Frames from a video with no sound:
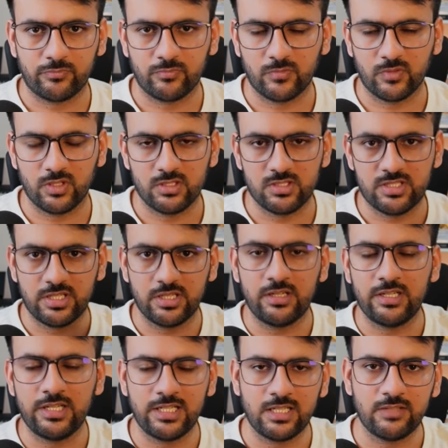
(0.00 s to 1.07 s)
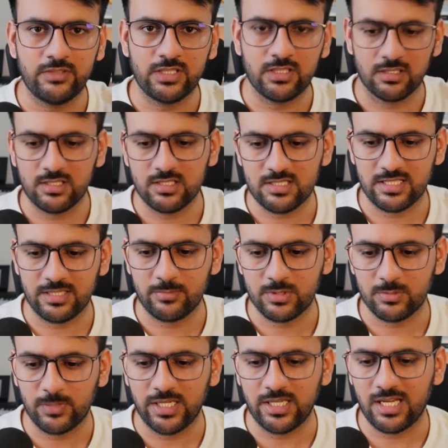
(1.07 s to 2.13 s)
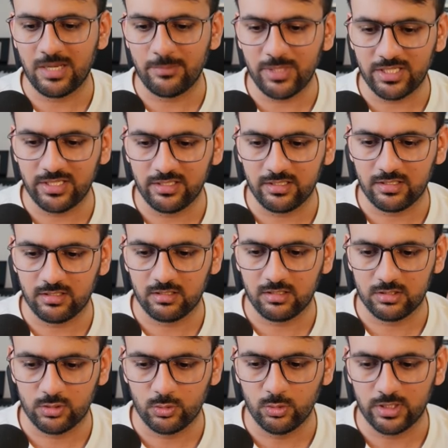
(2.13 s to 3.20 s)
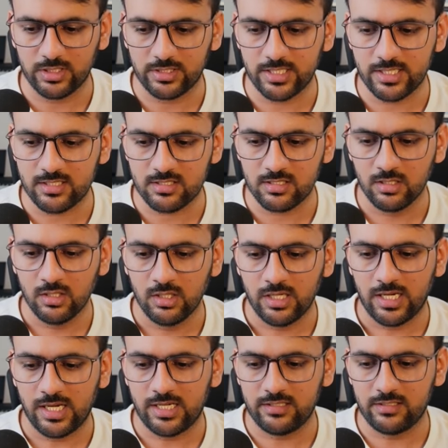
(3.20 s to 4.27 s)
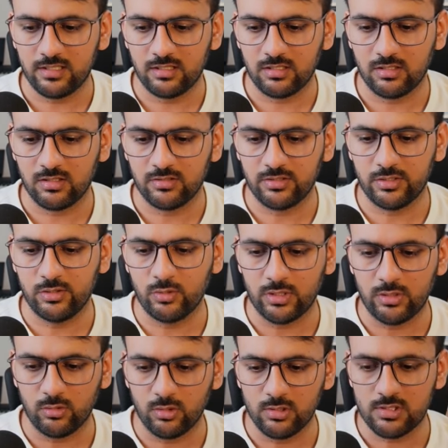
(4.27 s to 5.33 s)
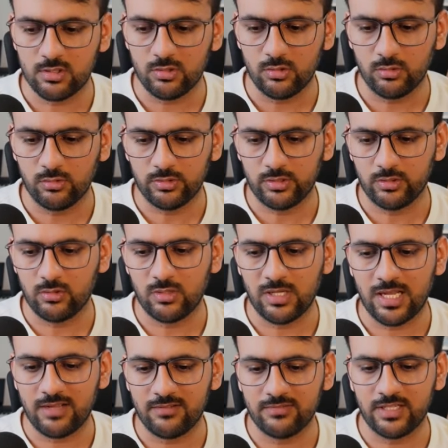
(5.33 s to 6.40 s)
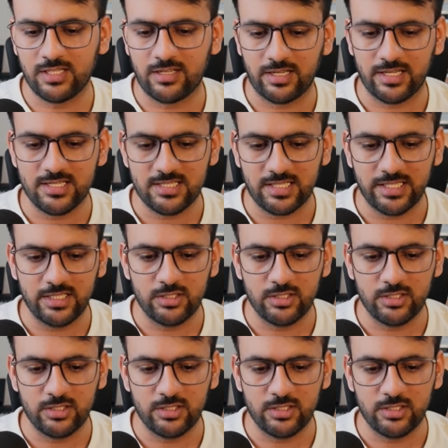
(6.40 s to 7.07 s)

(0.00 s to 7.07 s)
share data with other steps by emitting it through context. And you can also, have a trace ID so